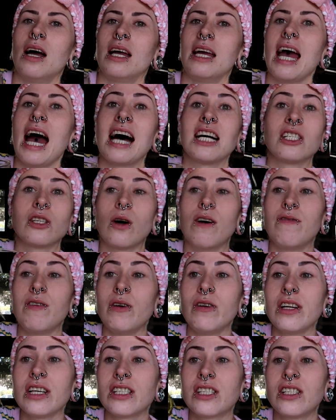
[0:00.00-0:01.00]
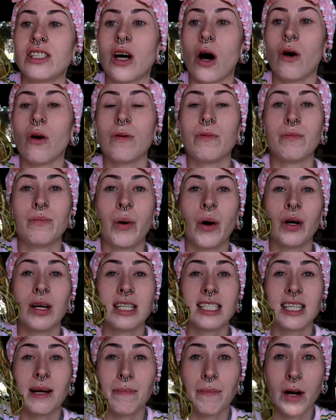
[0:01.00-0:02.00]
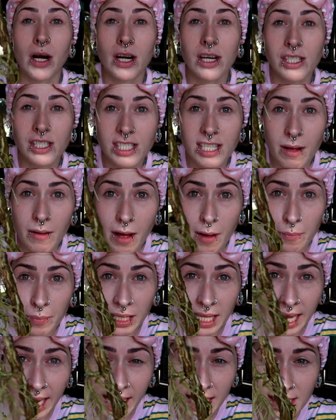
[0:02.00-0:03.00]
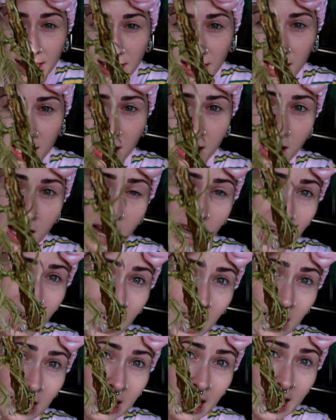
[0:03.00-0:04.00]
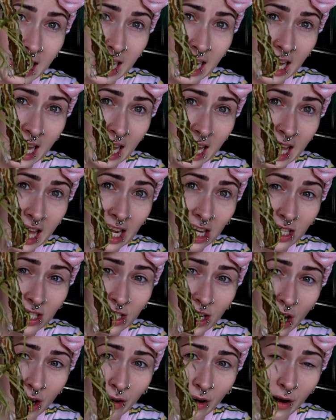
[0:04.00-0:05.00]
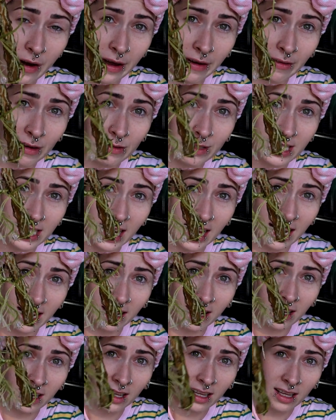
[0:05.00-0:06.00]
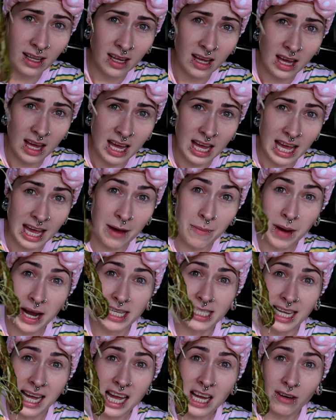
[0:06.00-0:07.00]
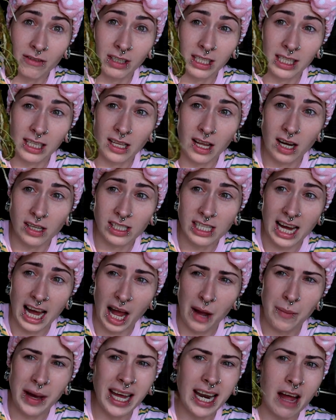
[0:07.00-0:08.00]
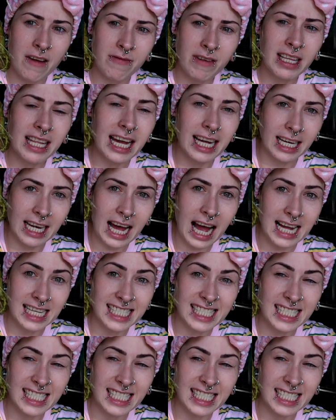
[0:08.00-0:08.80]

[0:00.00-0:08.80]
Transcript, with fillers: yeah, so if you just so put, submerge a plant, like it'll start growing roots again it might take a really long time and I feel like I